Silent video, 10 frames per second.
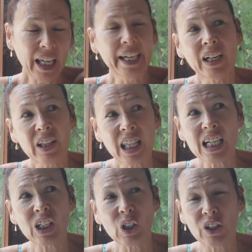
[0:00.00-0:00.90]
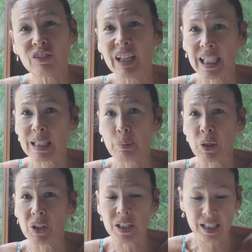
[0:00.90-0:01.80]
and I think a lot of
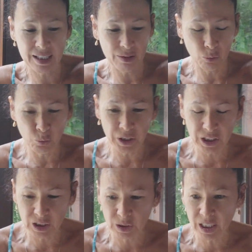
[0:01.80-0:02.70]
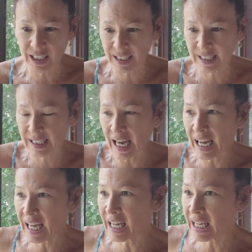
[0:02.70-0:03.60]
experts will
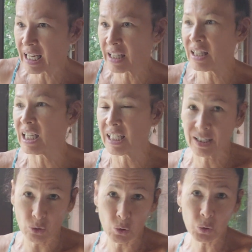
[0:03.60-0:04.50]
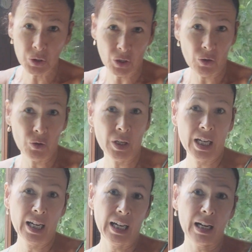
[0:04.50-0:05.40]
say this also
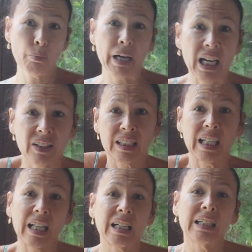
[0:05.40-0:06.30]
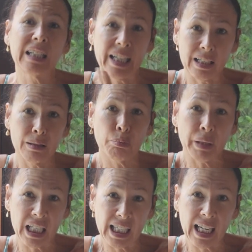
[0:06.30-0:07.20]
about the let it
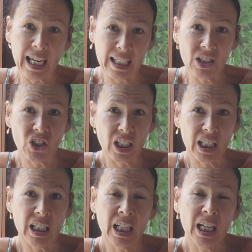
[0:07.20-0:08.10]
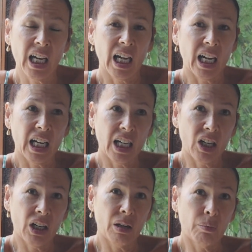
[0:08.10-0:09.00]
be energy
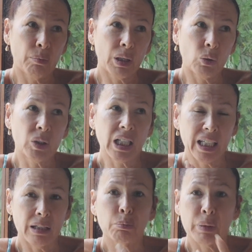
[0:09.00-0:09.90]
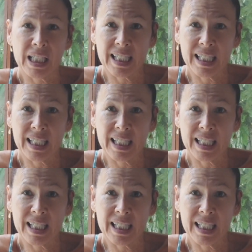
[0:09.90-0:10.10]
um, or the let it be